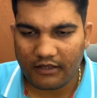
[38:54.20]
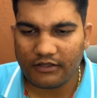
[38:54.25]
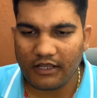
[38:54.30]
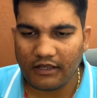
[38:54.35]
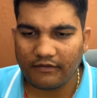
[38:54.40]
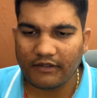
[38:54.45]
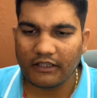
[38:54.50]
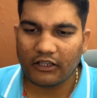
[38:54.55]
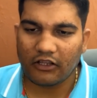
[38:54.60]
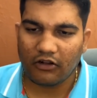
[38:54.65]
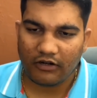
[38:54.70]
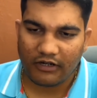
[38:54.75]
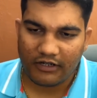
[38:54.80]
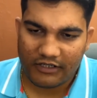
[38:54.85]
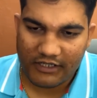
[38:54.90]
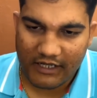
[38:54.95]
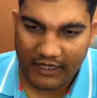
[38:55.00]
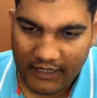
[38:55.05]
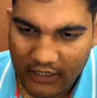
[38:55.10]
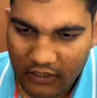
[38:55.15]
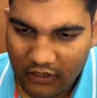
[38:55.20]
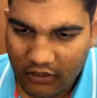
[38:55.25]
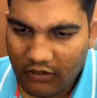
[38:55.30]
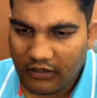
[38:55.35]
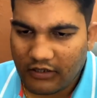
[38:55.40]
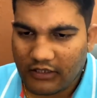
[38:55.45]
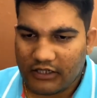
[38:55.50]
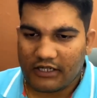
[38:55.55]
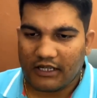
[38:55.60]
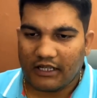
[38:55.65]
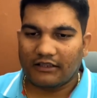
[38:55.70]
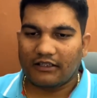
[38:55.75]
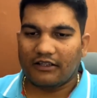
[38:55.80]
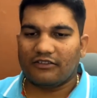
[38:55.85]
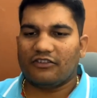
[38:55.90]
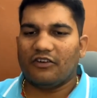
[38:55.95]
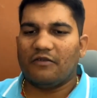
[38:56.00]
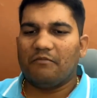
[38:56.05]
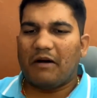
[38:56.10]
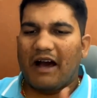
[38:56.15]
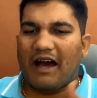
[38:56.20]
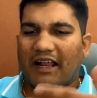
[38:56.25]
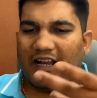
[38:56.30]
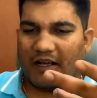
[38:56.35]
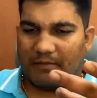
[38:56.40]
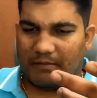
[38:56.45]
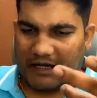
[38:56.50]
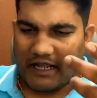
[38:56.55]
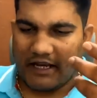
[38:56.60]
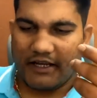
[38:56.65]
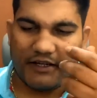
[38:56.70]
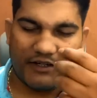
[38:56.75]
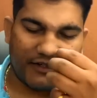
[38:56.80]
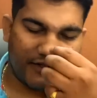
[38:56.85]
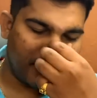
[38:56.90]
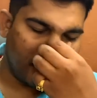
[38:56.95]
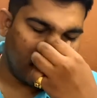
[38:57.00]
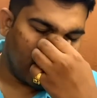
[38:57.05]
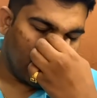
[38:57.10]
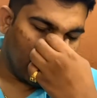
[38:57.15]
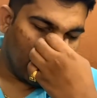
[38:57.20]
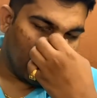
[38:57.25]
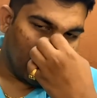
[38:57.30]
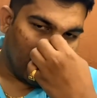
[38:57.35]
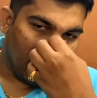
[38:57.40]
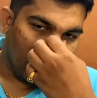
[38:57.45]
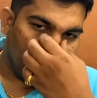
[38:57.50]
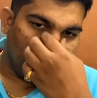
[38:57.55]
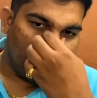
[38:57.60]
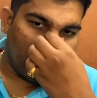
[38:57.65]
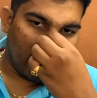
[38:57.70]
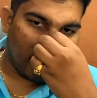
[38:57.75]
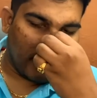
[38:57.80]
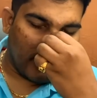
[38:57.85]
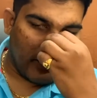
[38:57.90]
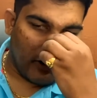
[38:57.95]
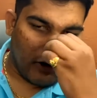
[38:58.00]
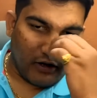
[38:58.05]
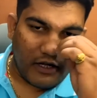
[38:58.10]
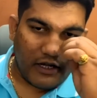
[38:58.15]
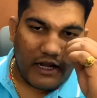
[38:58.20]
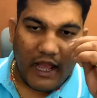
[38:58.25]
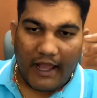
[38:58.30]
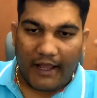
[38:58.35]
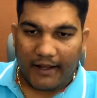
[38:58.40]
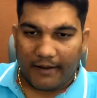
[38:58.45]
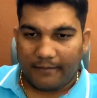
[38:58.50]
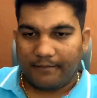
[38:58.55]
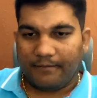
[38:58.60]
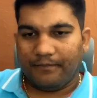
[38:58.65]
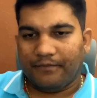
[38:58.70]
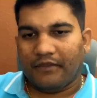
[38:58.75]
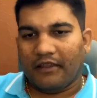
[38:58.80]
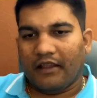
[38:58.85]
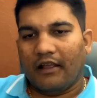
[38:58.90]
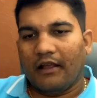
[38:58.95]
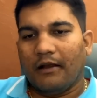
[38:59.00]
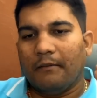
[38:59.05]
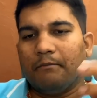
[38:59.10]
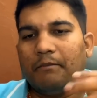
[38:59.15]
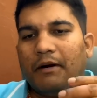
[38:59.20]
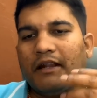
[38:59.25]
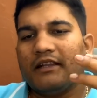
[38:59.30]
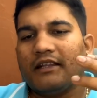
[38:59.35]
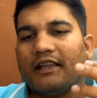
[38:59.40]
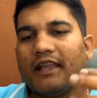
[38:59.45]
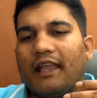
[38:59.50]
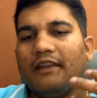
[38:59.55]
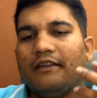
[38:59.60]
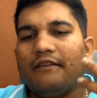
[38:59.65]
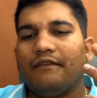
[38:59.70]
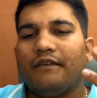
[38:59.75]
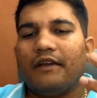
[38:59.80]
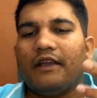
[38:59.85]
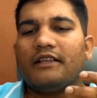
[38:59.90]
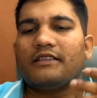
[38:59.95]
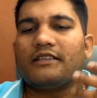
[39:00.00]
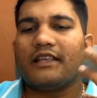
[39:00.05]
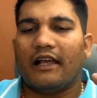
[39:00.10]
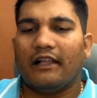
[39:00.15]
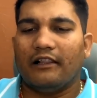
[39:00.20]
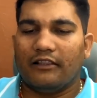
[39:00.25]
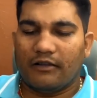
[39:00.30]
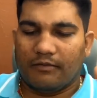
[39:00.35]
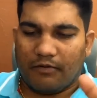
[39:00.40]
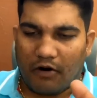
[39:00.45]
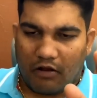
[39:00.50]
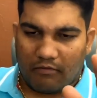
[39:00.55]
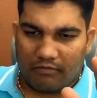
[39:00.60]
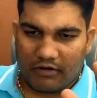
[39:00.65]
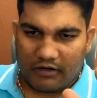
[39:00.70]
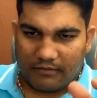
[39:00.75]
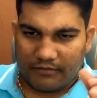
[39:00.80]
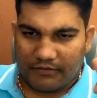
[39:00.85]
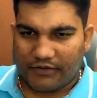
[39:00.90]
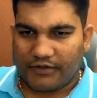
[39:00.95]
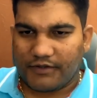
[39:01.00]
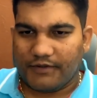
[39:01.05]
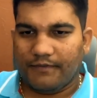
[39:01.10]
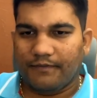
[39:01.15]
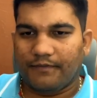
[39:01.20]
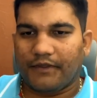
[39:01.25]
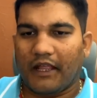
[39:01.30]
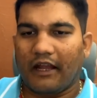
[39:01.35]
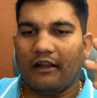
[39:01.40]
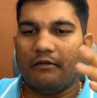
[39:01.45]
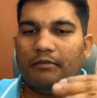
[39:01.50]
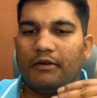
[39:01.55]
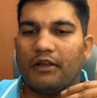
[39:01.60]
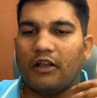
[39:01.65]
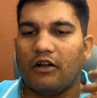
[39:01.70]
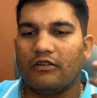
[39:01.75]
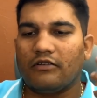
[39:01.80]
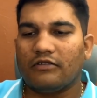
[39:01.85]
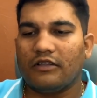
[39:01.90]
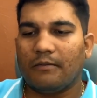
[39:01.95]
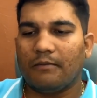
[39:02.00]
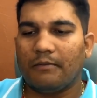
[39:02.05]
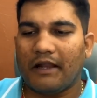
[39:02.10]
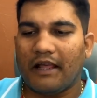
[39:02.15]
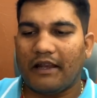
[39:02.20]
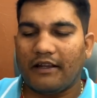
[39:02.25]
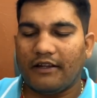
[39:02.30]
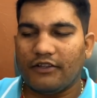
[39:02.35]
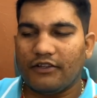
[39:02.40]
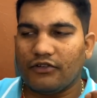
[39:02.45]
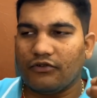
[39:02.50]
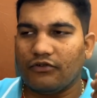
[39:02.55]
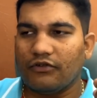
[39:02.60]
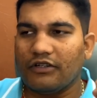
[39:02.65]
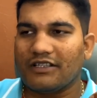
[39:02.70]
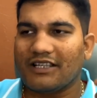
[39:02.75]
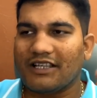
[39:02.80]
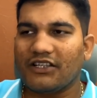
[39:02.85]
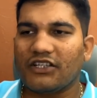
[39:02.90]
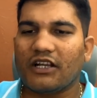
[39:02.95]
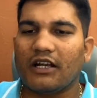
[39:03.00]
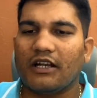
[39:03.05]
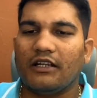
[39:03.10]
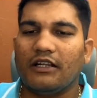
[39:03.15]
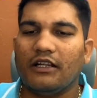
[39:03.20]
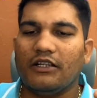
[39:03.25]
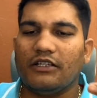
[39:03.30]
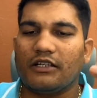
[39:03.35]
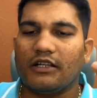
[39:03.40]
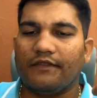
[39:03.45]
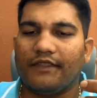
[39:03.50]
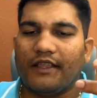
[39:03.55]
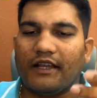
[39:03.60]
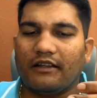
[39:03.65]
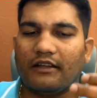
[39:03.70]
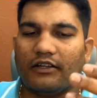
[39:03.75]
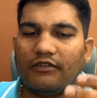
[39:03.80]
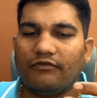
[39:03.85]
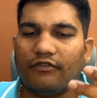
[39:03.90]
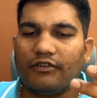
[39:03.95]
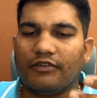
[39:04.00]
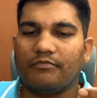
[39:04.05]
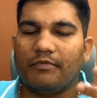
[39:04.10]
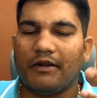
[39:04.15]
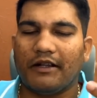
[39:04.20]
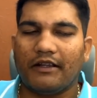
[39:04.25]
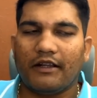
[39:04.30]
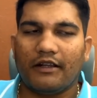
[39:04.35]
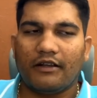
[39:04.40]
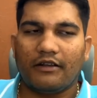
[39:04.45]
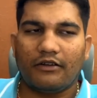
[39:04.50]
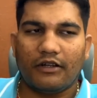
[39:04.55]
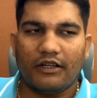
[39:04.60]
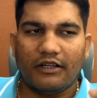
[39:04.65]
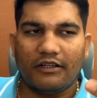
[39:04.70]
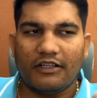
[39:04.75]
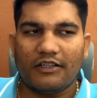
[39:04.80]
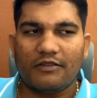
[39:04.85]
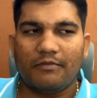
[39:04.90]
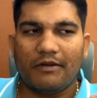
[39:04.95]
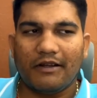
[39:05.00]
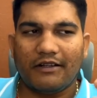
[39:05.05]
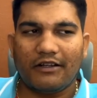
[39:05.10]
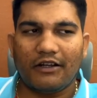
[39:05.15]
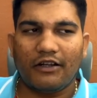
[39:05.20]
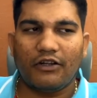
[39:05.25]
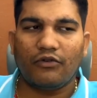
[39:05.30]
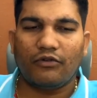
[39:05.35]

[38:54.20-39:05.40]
seventh lord and second lord, dasha, antardasha, Marak planets, one will not die, but can face health problems. And because the planet is good, such condition that it was better, it is better